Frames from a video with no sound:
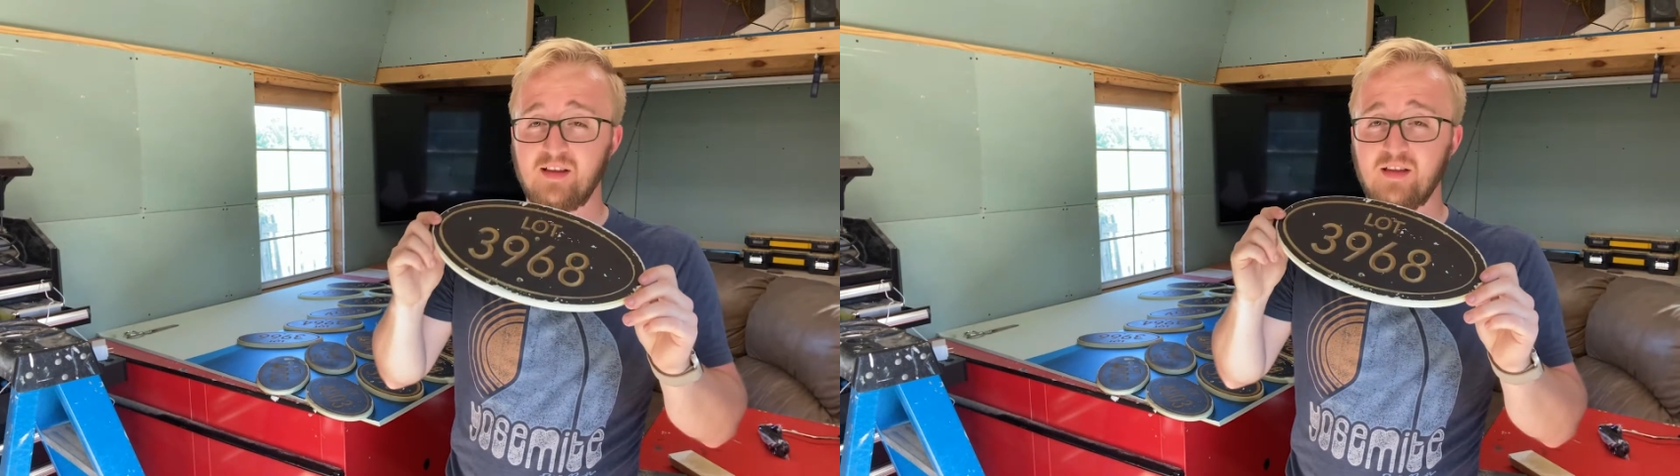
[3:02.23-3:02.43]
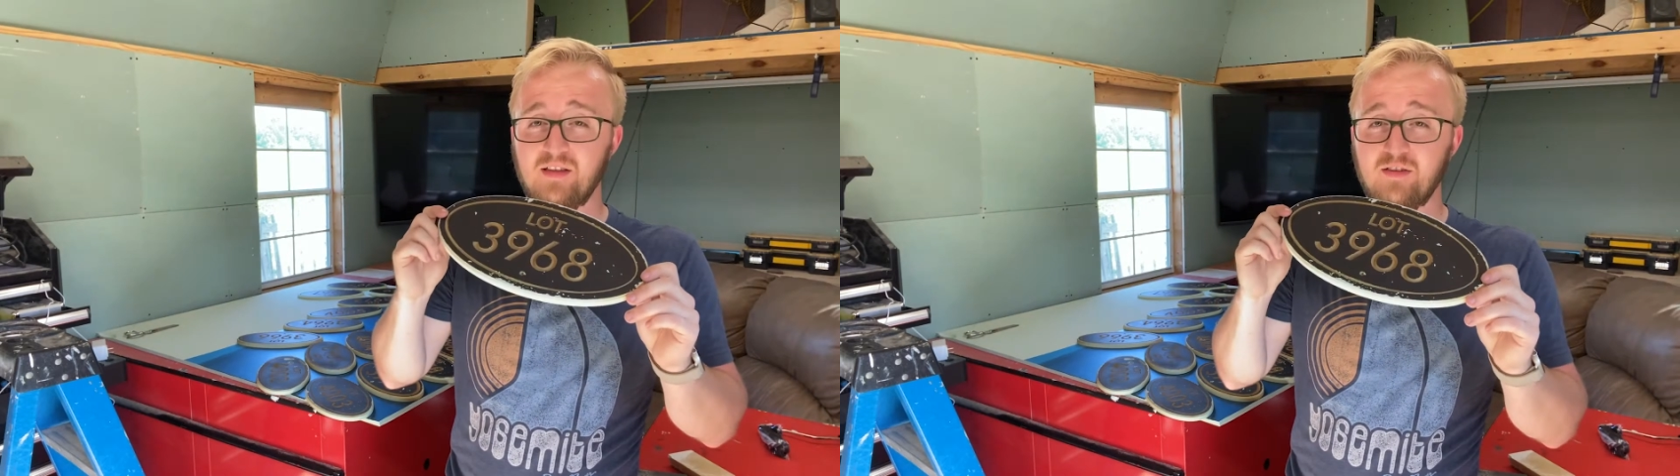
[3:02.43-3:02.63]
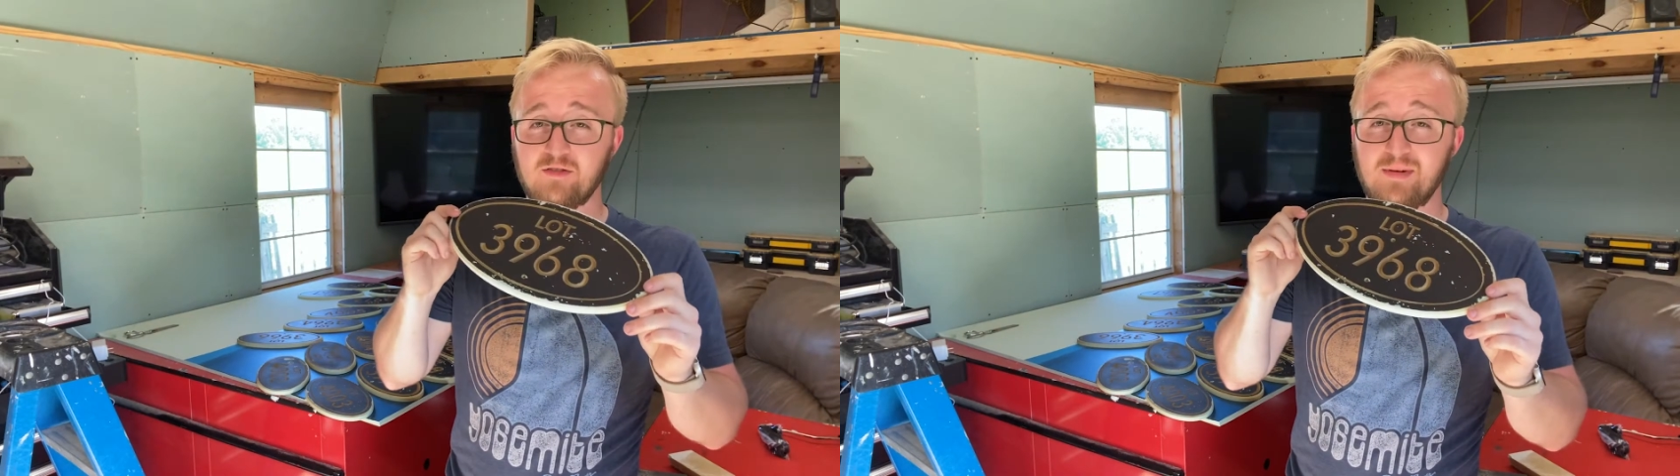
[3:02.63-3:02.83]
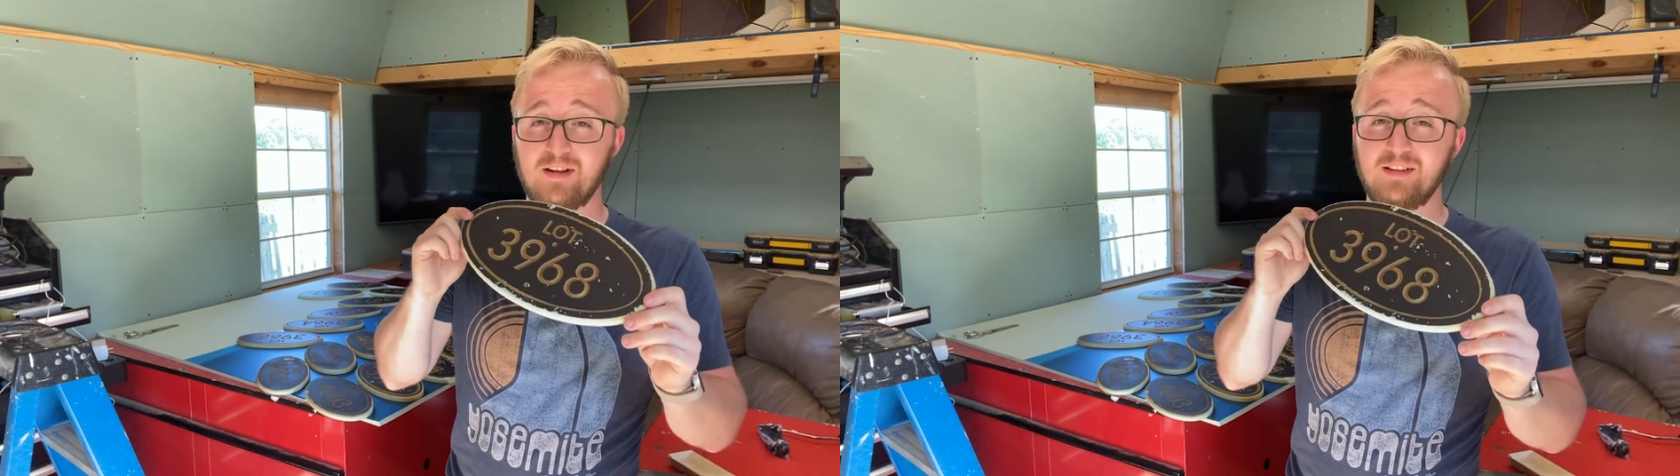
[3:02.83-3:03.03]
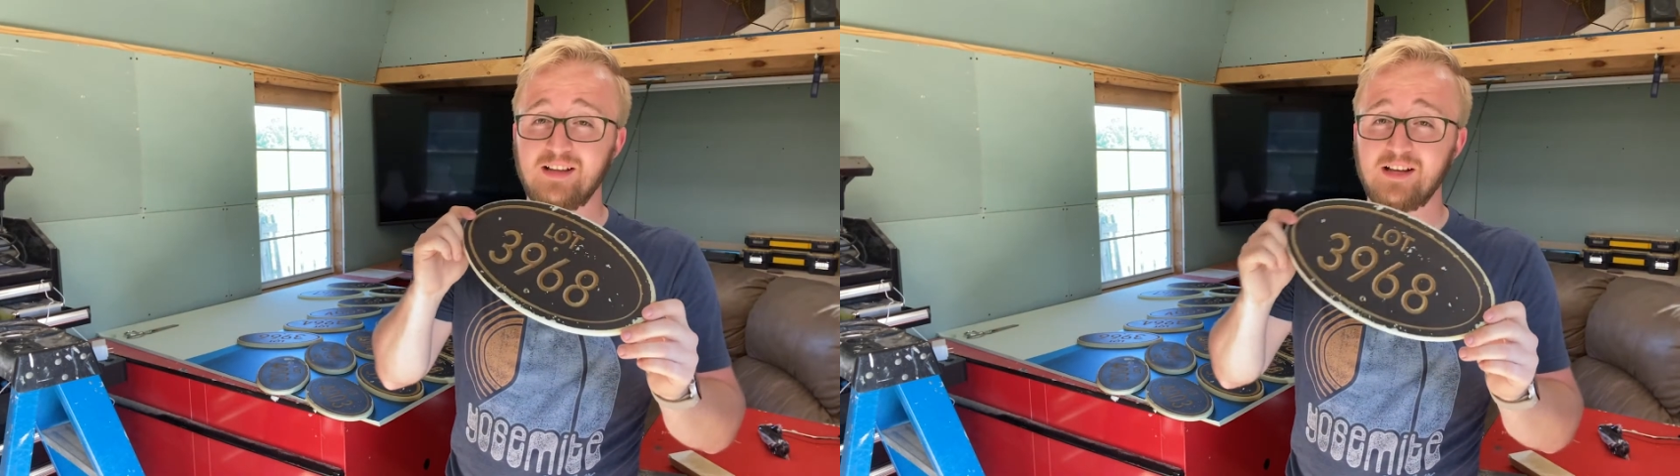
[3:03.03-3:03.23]
there's been a
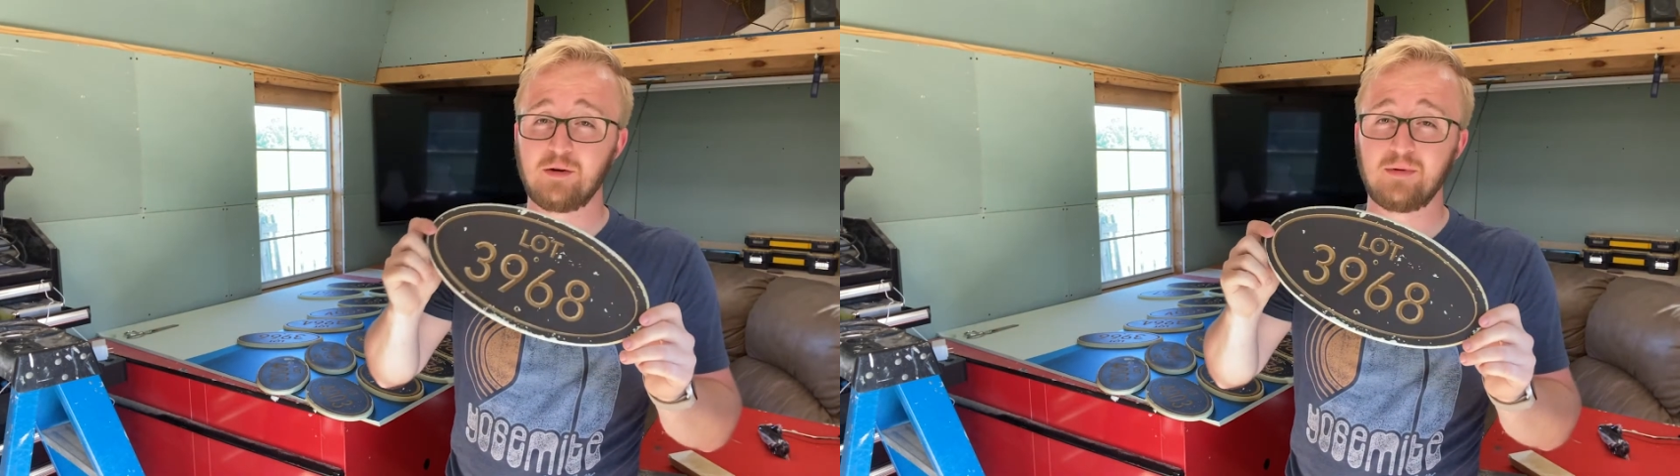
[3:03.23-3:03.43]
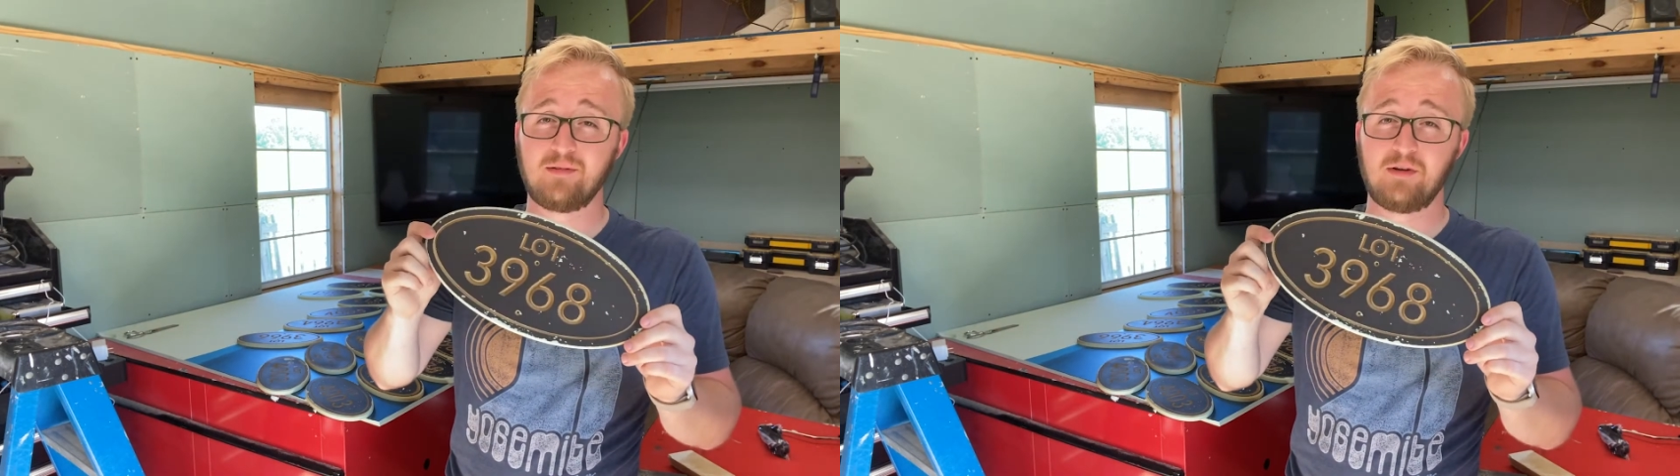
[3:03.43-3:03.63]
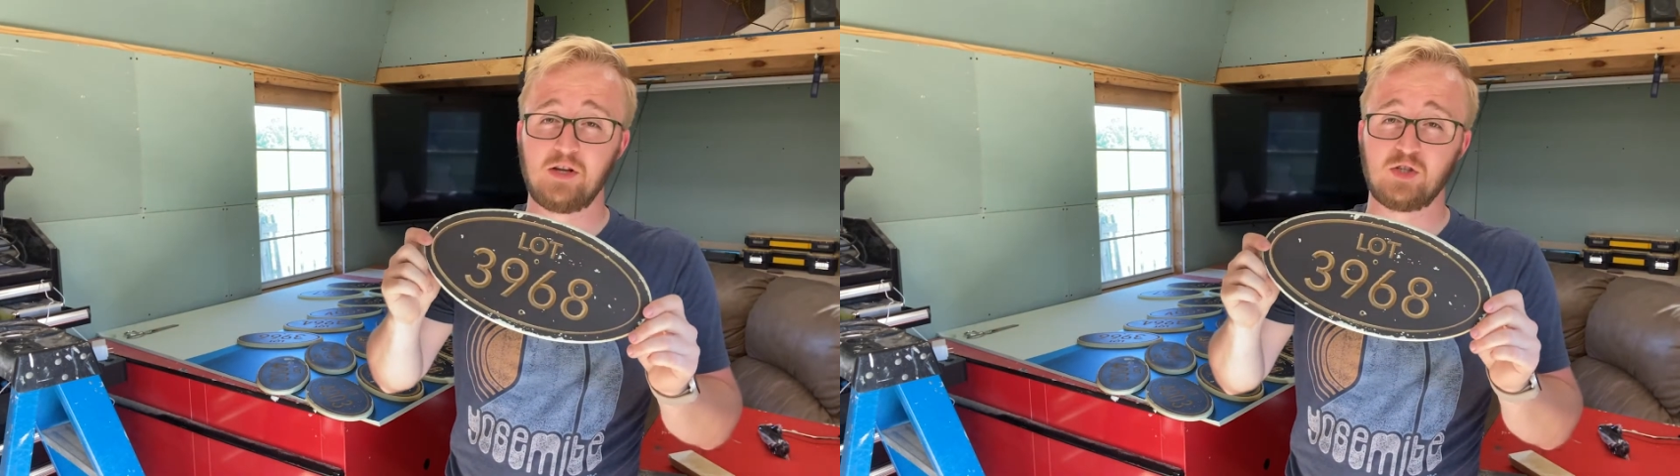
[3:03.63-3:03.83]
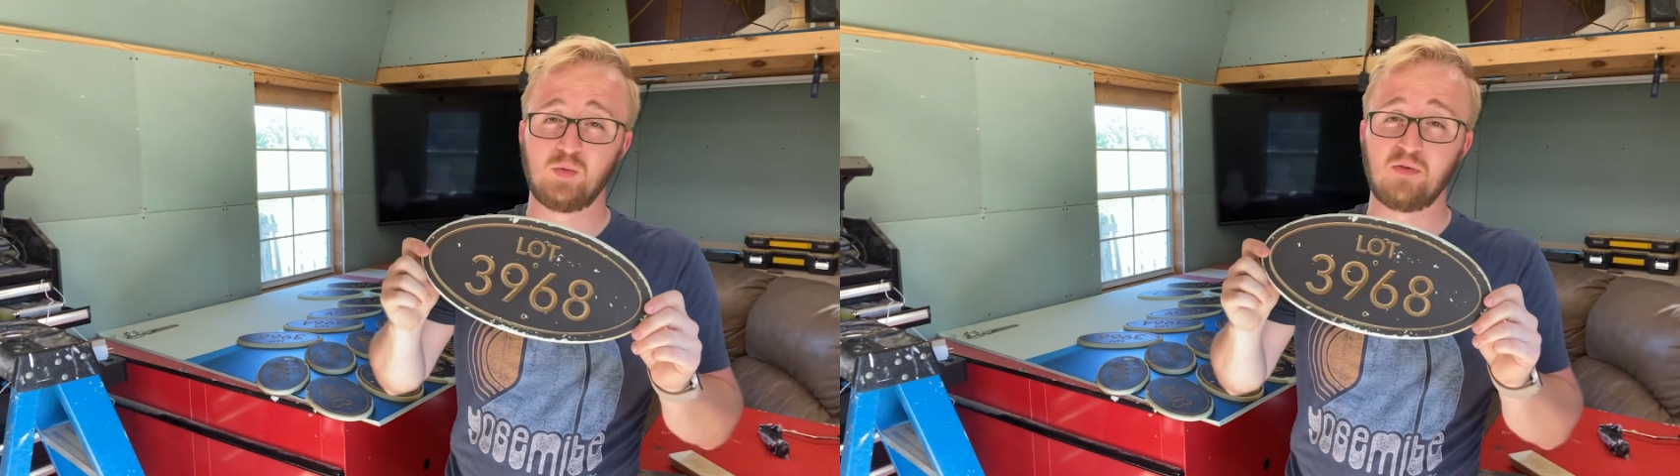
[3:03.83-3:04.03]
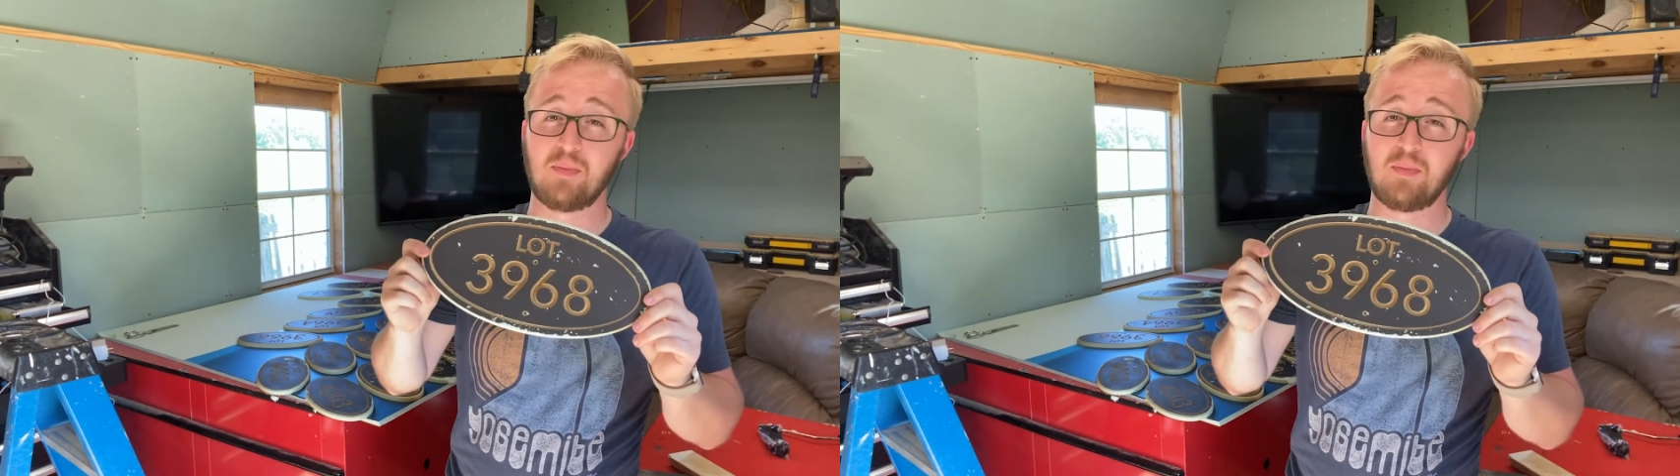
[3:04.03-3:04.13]
little bit of an issue with the